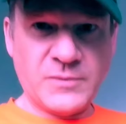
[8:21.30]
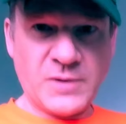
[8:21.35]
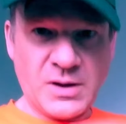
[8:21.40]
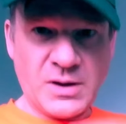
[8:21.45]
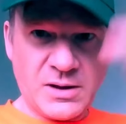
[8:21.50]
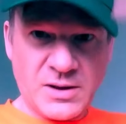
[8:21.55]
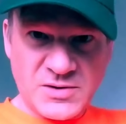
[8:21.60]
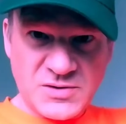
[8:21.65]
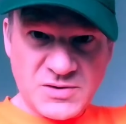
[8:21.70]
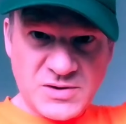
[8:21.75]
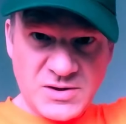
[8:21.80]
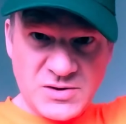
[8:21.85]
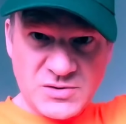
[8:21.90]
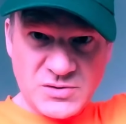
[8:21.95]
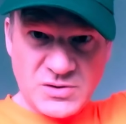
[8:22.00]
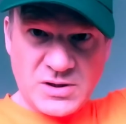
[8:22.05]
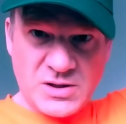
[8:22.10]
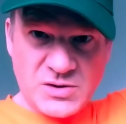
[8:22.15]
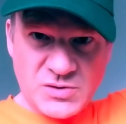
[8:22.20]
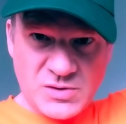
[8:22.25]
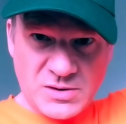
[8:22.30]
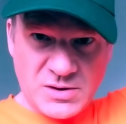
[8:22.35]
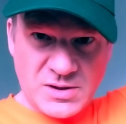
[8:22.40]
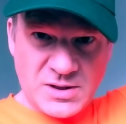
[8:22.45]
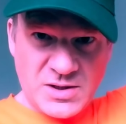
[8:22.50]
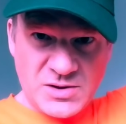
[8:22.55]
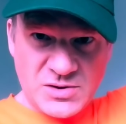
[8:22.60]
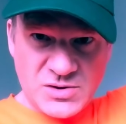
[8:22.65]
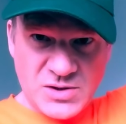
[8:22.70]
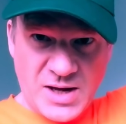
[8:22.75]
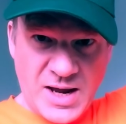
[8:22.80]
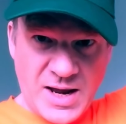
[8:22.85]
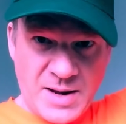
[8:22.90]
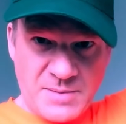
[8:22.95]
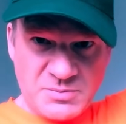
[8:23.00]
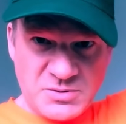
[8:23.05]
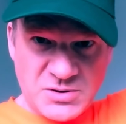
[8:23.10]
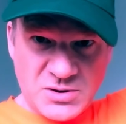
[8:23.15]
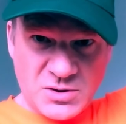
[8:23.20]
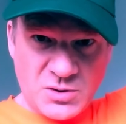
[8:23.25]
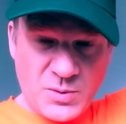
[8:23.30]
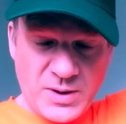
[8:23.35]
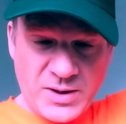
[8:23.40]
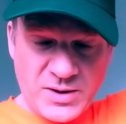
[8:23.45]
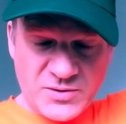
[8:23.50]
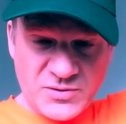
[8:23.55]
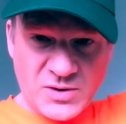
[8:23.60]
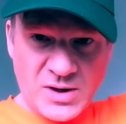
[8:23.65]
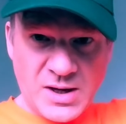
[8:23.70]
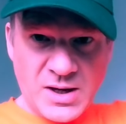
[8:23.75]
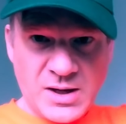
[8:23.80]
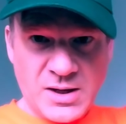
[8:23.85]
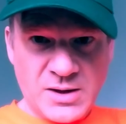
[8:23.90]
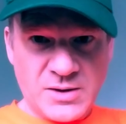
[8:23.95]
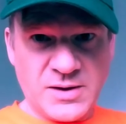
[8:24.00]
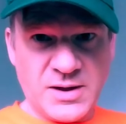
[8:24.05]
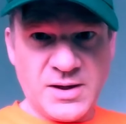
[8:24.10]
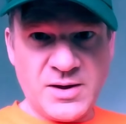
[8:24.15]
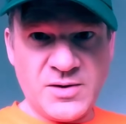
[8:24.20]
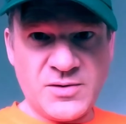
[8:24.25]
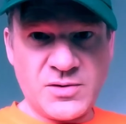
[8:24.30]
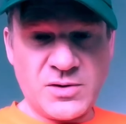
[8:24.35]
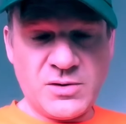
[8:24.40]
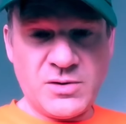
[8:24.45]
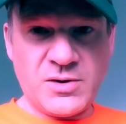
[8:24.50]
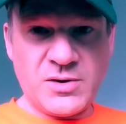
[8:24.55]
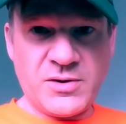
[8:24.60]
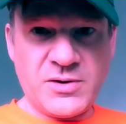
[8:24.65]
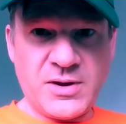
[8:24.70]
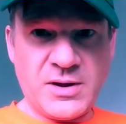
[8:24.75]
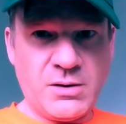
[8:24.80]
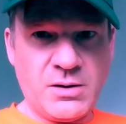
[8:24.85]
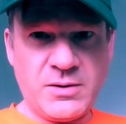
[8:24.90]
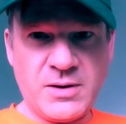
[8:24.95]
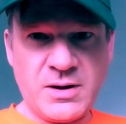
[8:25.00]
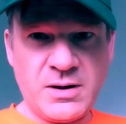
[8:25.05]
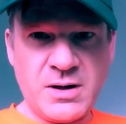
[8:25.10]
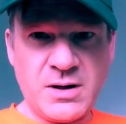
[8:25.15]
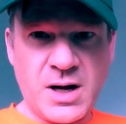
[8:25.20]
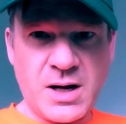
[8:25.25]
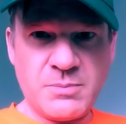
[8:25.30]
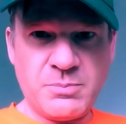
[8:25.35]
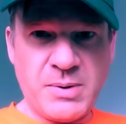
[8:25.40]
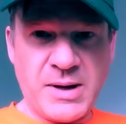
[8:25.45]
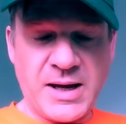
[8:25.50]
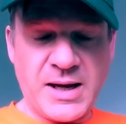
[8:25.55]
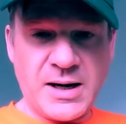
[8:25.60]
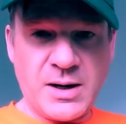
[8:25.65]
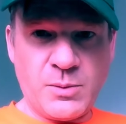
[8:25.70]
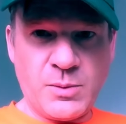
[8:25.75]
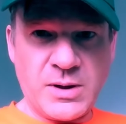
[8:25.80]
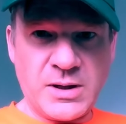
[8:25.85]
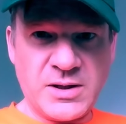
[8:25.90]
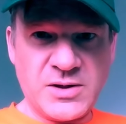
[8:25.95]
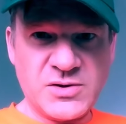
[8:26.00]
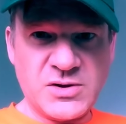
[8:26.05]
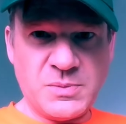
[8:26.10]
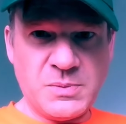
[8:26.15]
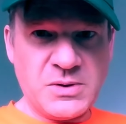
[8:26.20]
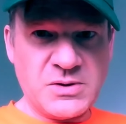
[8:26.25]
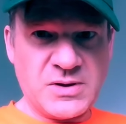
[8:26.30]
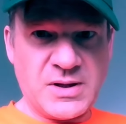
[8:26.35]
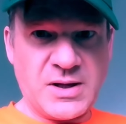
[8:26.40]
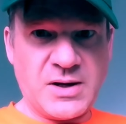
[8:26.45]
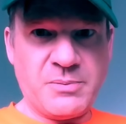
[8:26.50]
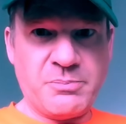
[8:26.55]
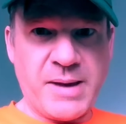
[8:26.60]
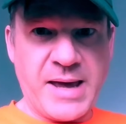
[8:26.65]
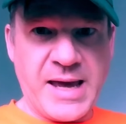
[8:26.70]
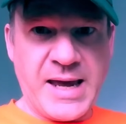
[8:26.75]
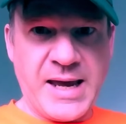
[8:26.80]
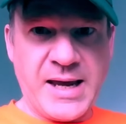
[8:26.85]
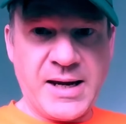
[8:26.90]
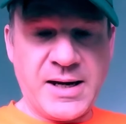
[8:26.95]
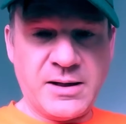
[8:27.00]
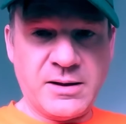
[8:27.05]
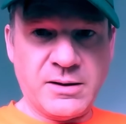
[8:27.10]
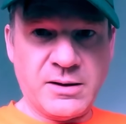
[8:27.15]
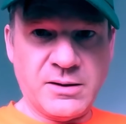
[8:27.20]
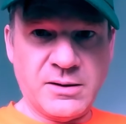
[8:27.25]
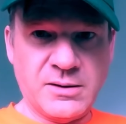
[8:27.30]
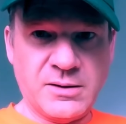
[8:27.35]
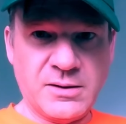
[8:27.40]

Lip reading: Because these hamster wheels, these, you think, oh, they're not pain. I want to listen to music. They're pain.